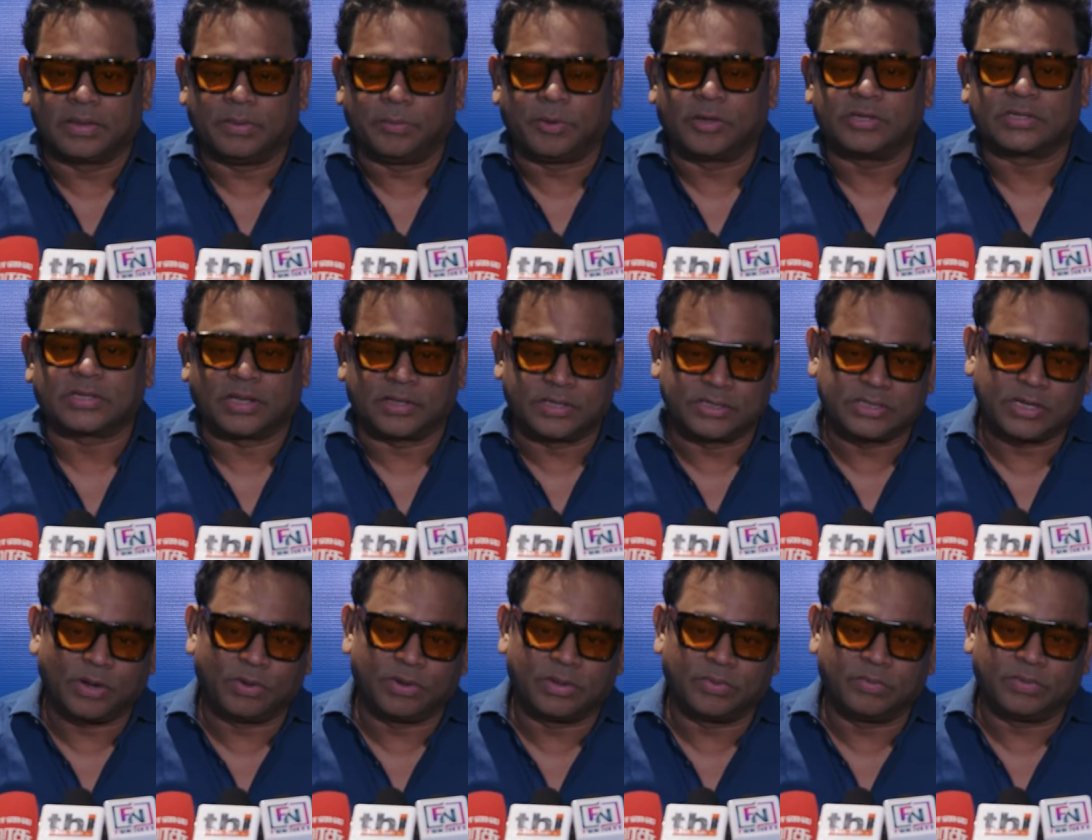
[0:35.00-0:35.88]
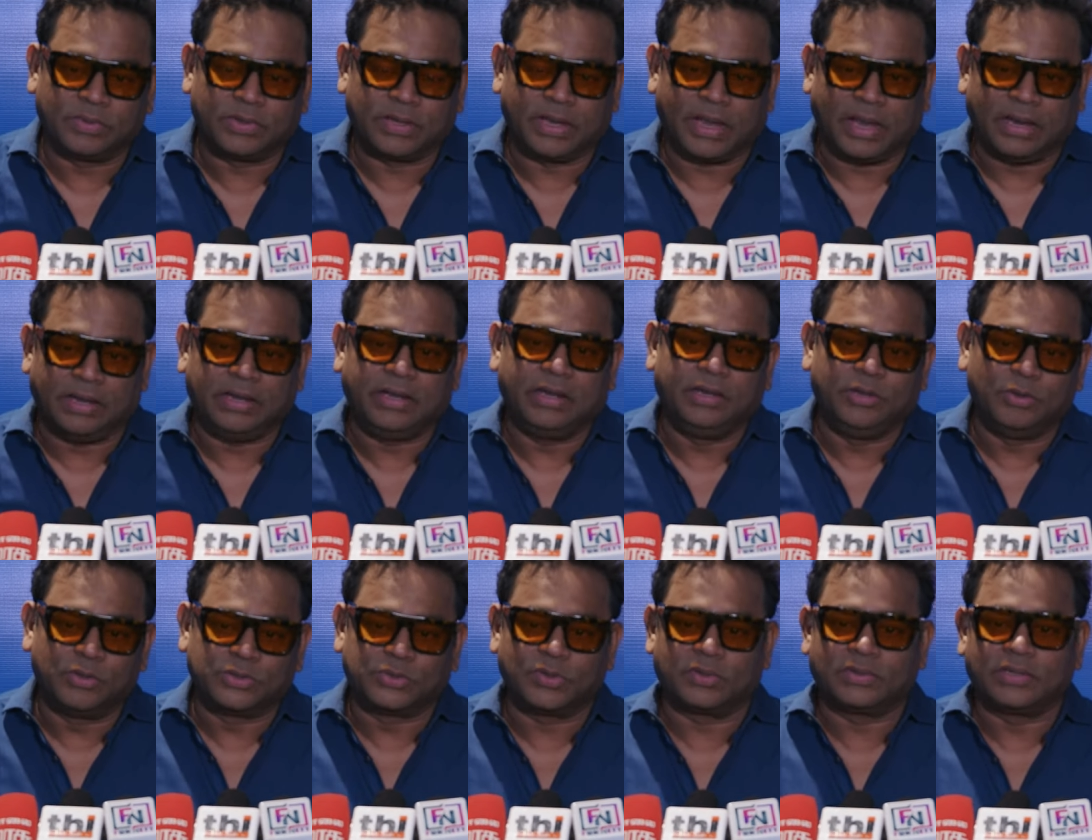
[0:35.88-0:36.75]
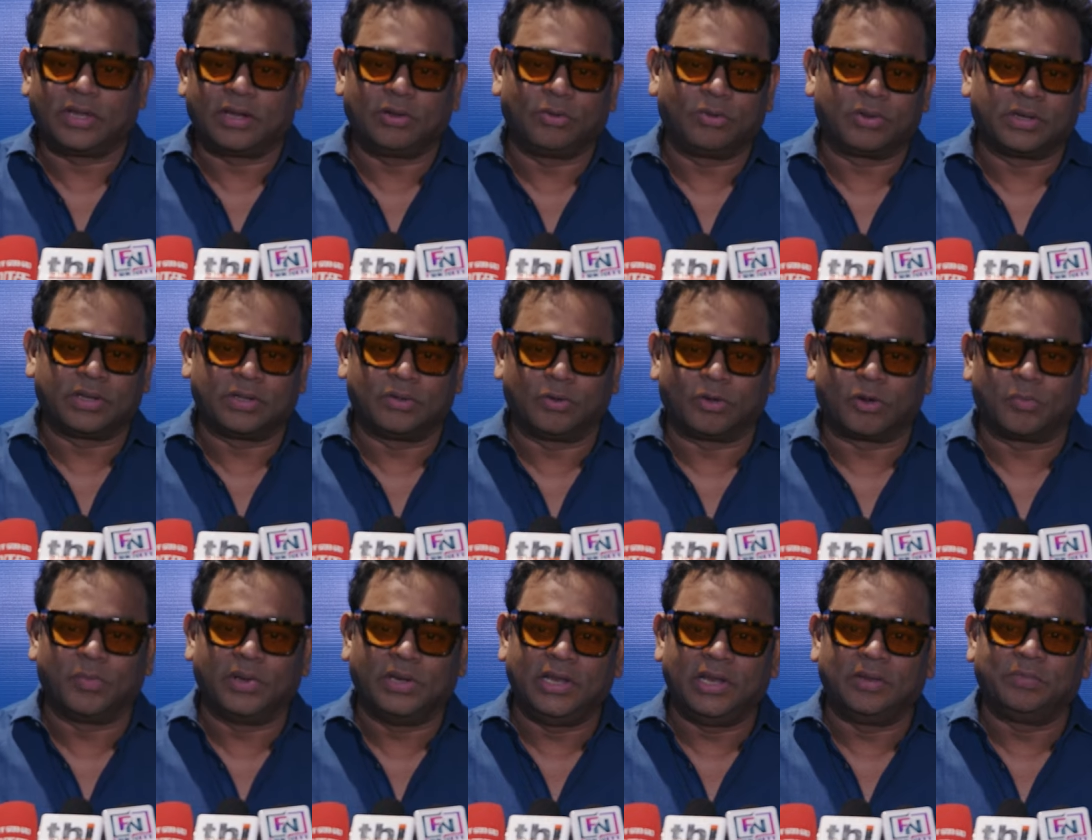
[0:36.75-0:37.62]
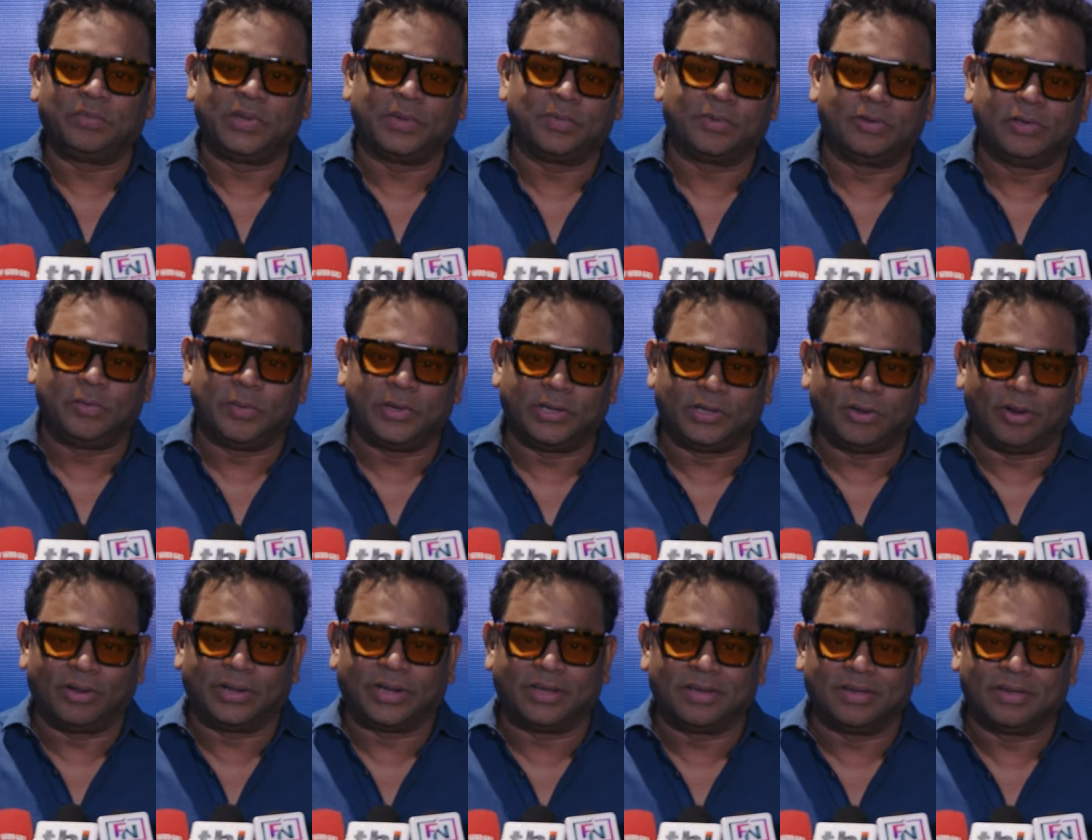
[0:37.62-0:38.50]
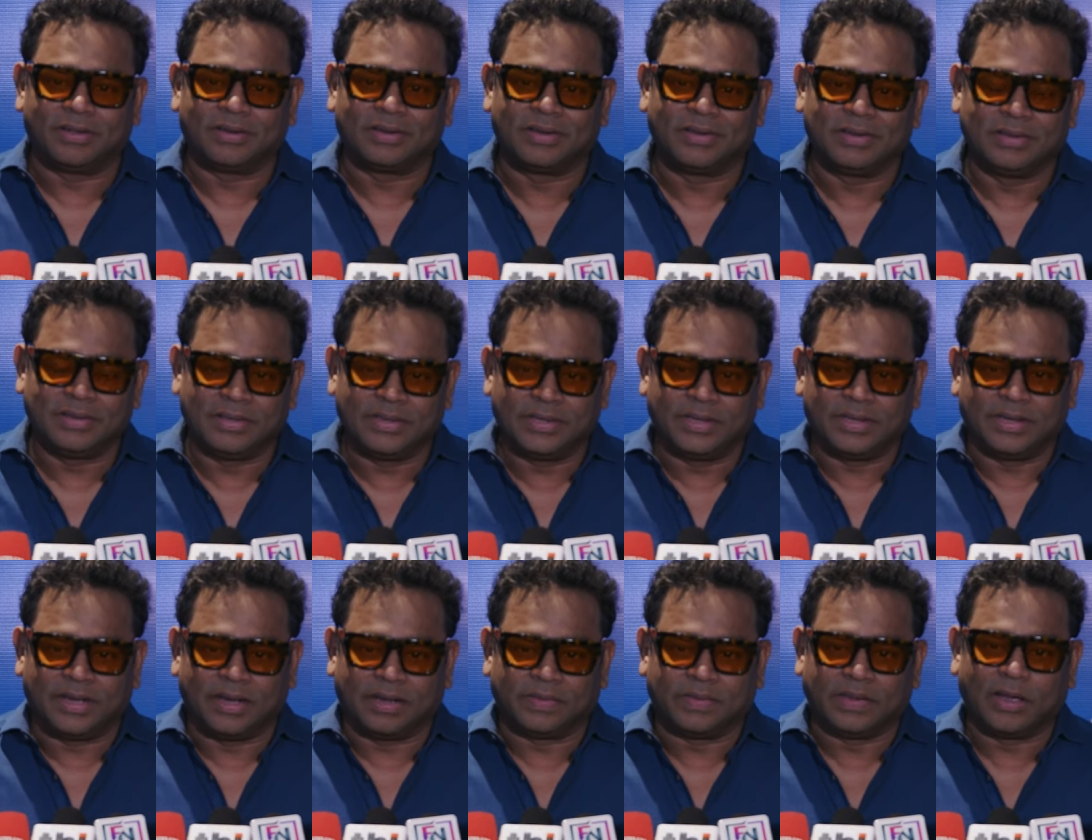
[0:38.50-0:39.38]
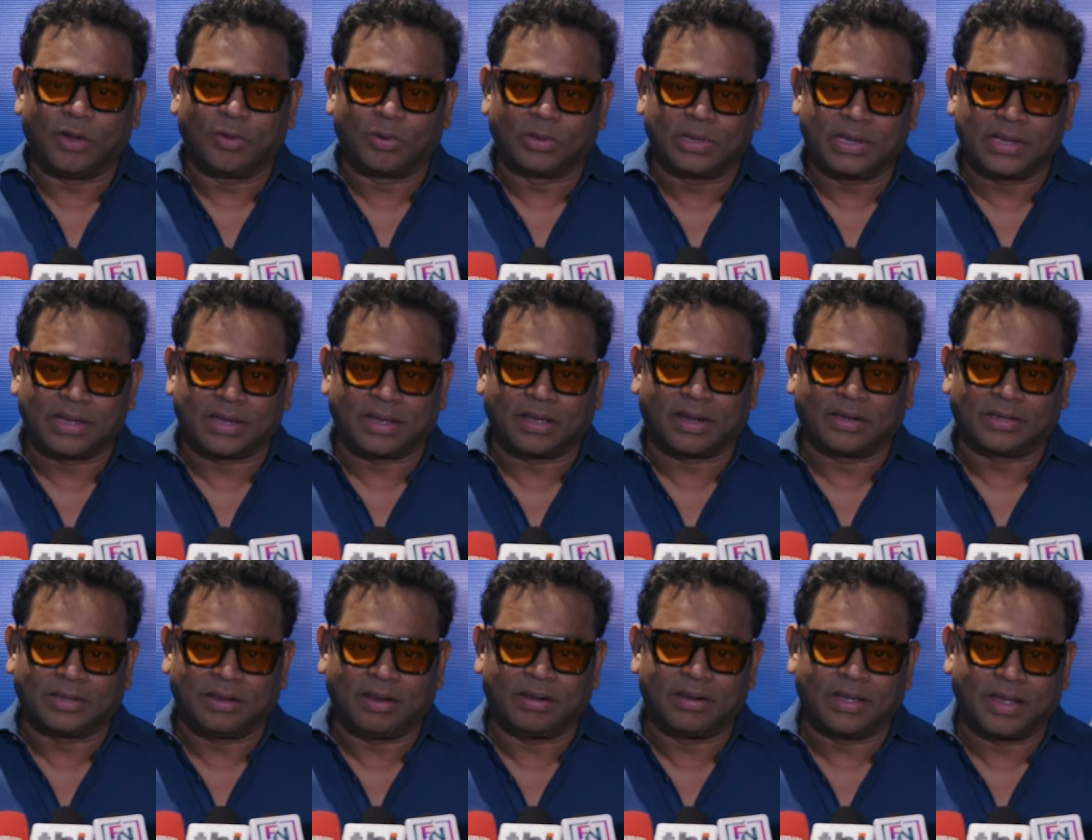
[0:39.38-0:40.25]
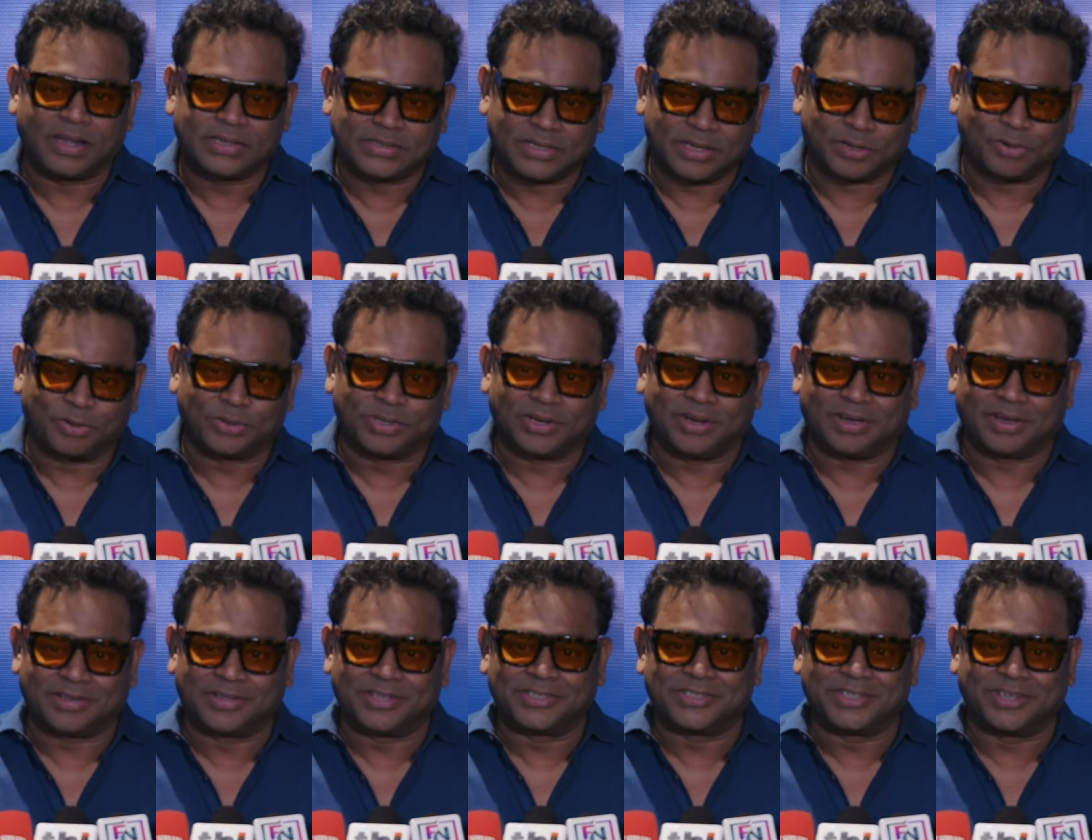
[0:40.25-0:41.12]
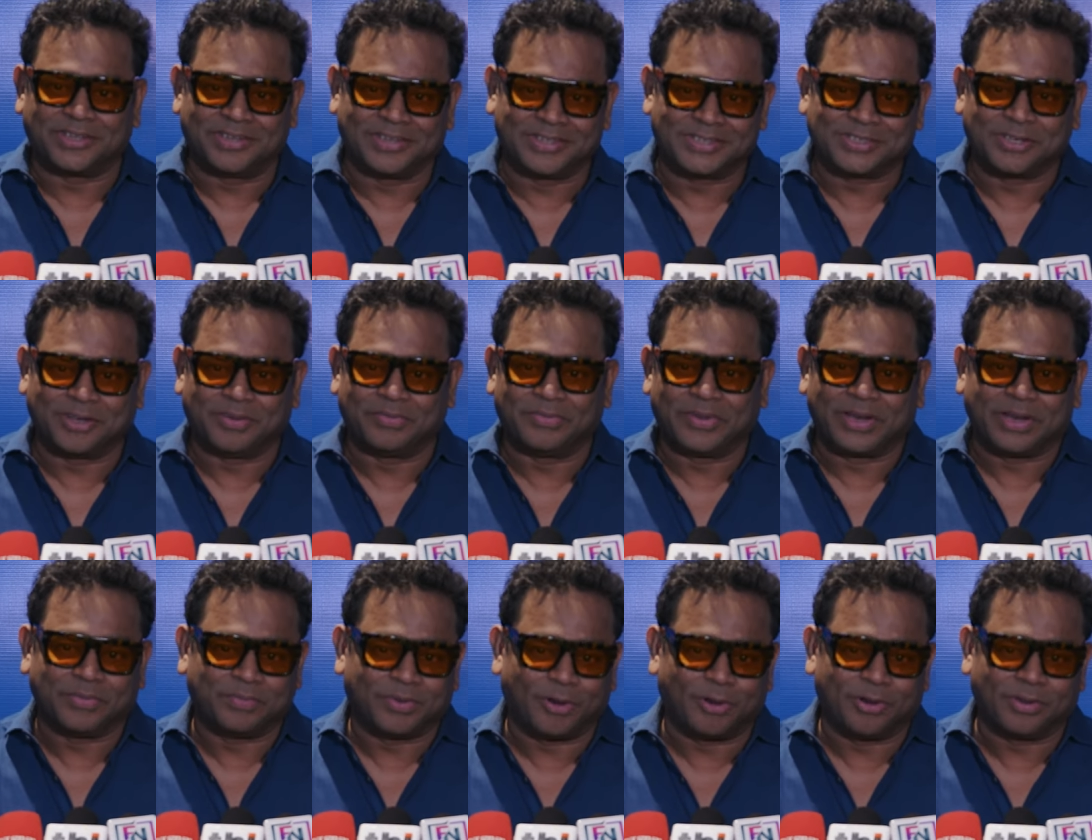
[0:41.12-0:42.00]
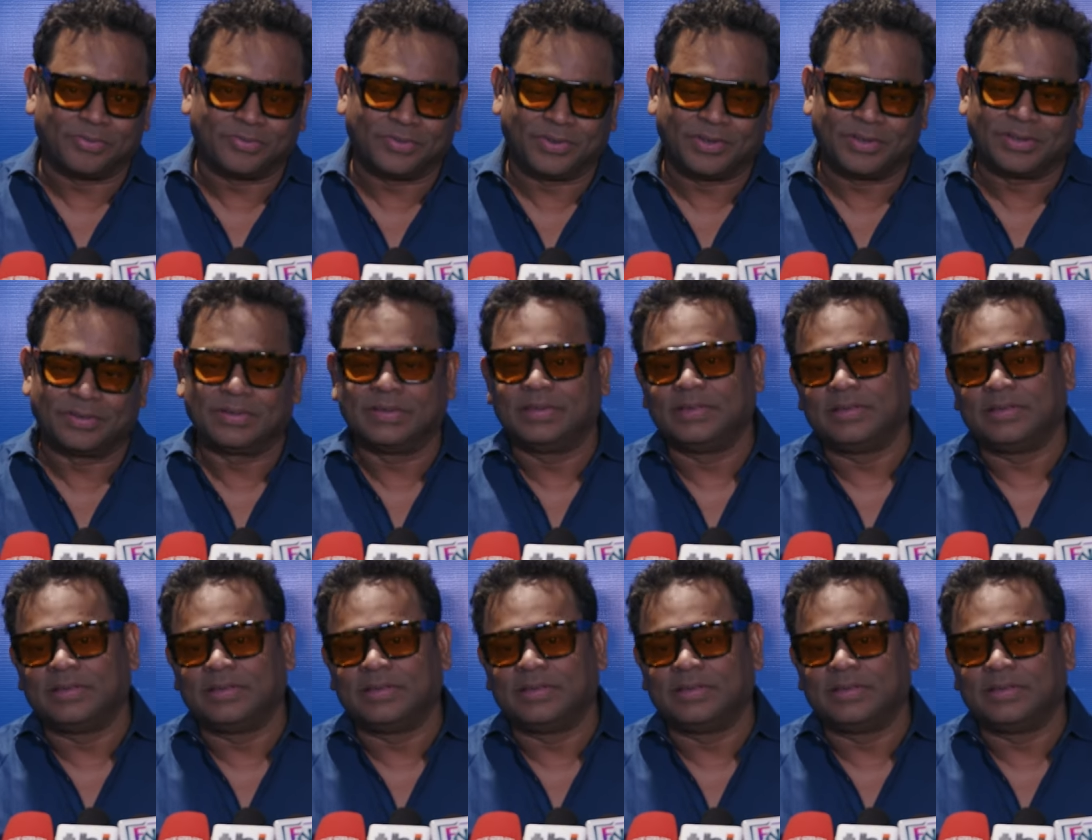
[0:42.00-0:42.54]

Because Kathija would have any news on that, or a million people will be taunting her. I think avanga correct ana answer kodutta Kathija. So I'm very proud of her.